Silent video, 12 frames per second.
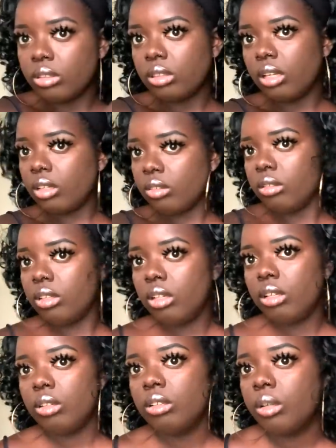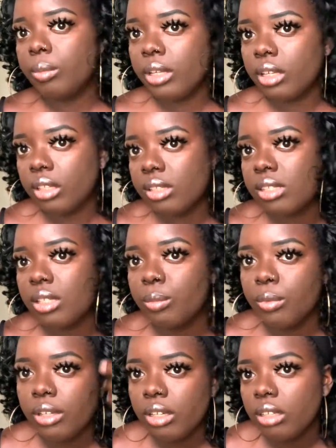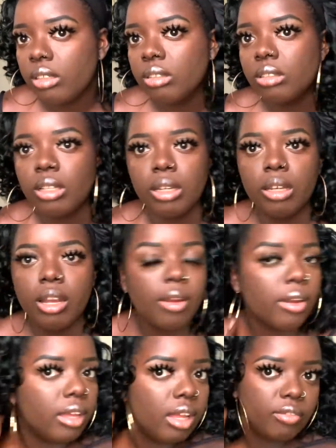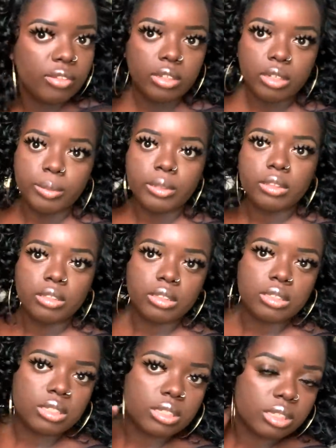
I don't know, are we getting somewhere? Like, how are y'all feeling about this?